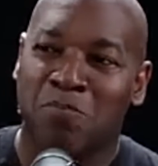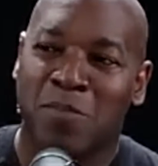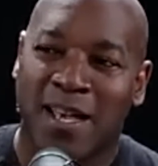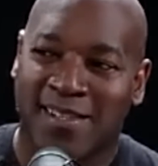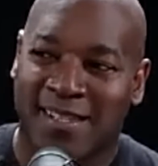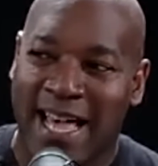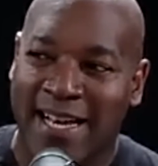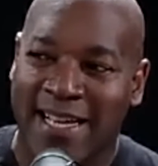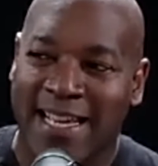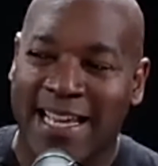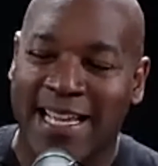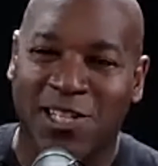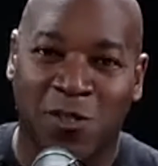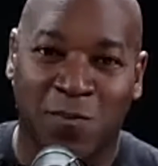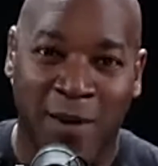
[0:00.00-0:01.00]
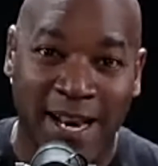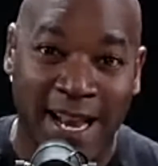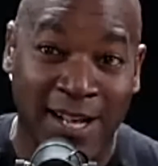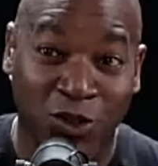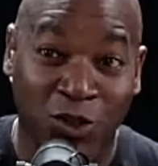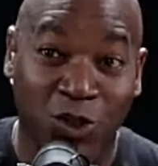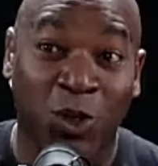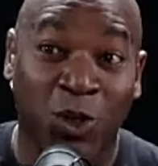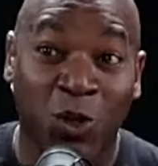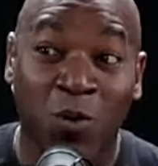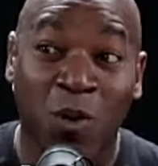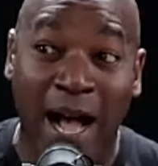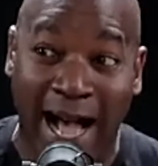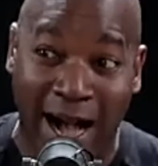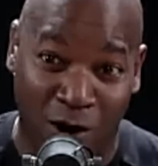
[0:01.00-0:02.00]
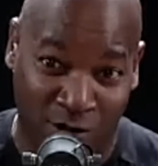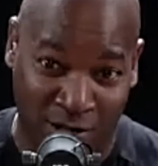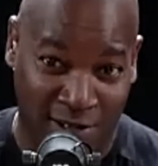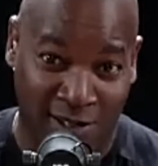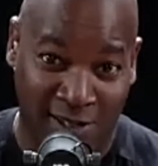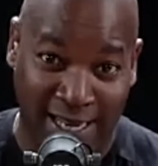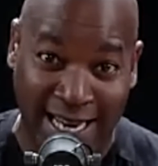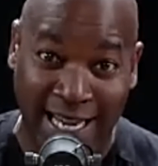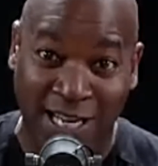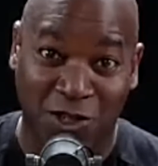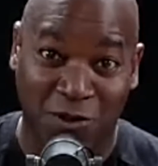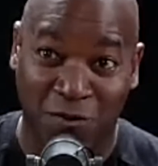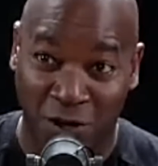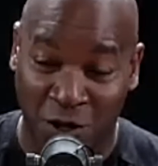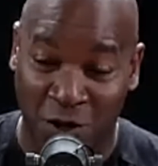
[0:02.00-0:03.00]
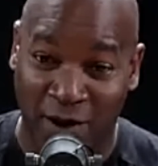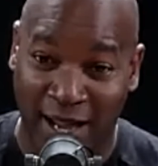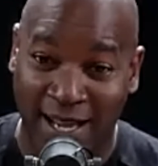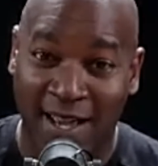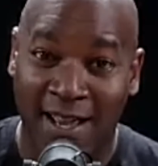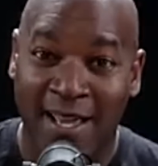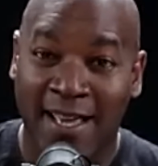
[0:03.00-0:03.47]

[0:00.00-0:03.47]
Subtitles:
is that he's spending 2 hours each viewing,